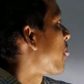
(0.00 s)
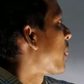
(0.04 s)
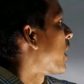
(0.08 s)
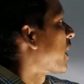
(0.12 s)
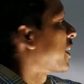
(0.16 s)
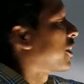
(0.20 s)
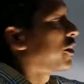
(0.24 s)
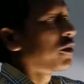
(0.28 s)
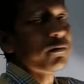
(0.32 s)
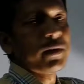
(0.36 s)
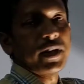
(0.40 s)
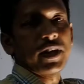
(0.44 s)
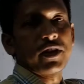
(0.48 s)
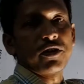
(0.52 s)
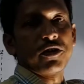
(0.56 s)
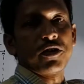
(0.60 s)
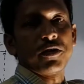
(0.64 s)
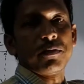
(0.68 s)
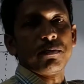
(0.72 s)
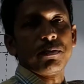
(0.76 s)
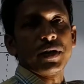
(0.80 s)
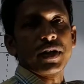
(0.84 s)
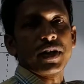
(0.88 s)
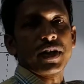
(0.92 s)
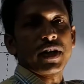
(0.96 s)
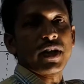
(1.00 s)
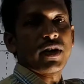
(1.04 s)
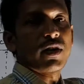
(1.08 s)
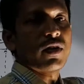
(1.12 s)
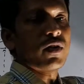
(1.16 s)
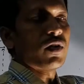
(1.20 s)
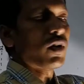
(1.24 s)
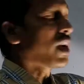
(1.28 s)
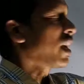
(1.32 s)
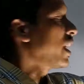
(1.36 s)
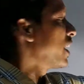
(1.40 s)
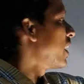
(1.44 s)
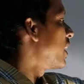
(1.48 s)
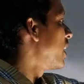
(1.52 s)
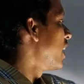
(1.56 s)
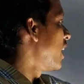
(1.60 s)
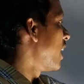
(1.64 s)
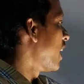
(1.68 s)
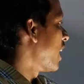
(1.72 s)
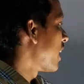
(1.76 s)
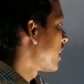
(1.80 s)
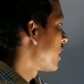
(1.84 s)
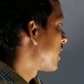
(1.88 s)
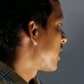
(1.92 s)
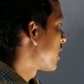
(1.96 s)
30 microampere.
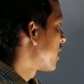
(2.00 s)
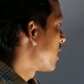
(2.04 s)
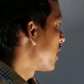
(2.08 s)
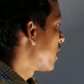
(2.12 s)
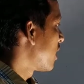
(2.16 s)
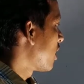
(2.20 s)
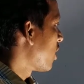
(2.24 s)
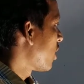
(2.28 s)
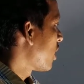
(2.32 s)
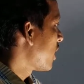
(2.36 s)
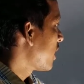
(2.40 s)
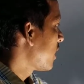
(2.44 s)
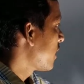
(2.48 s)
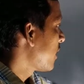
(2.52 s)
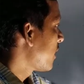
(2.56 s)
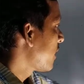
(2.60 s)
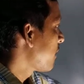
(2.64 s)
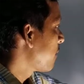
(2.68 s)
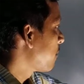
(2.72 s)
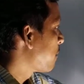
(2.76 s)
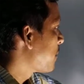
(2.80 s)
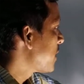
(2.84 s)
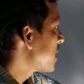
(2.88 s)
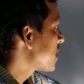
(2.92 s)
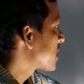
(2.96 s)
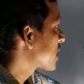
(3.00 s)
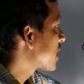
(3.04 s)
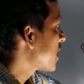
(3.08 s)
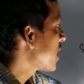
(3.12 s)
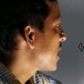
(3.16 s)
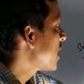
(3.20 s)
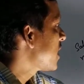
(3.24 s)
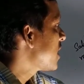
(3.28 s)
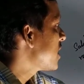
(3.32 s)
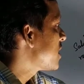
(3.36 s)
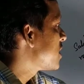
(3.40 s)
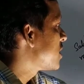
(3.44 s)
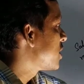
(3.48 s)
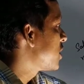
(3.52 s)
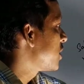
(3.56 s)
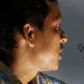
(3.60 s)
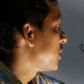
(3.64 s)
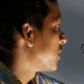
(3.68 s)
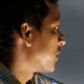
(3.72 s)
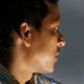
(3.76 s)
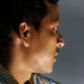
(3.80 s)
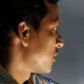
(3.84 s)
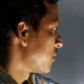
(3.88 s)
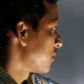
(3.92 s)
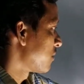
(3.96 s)
Okay, and when base current is
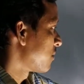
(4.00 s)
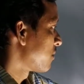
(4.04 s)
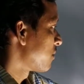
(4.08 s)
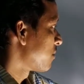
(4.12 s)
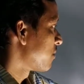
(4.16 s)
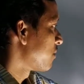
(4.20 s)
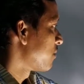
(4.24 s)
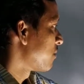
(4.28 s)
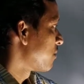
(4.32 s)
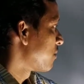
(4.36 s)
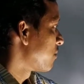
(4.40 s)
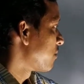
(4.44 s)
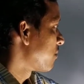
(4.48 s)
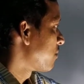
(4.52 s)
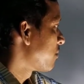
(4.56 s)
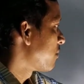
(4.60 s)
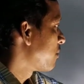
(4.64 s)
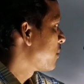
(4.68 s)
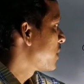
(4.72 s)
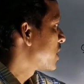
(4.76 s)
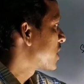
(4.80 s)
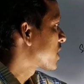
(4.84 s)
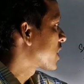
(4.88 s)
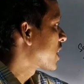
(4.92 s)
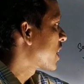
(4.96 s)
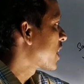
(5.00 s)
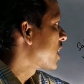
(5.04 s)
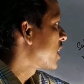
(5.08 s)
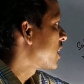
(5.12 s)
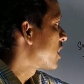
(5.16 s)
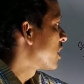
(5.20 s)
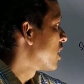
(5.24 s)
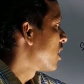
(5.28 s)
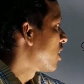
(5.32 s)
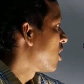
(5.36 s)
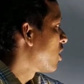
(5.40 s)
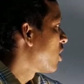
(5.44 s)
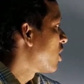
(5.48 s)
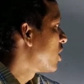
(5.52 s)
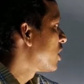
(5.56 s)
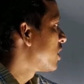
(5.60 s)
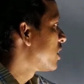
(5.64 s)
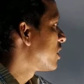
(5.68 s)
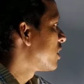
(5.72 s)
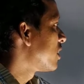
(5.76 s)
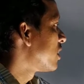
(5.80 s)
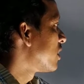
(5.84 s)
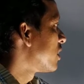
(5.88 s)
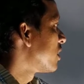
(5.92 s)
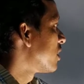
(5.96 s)
0, when
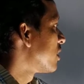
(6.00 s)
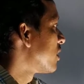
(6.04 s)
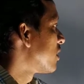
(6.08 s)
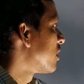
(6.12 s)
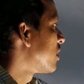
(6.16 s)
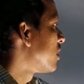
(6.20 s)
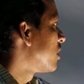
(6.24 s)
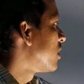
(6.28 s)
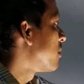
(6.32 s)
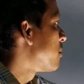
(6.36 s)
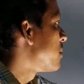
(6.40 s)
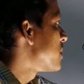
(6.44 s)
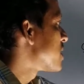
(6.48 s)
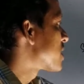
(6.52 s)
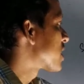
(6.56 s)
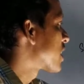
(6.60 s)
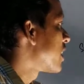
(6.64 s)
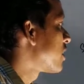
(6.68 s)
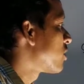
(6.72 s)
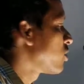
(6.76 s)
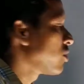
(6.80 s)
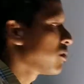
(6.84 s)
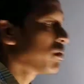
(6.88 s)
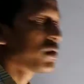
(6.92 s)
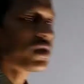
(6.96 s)
the base current will be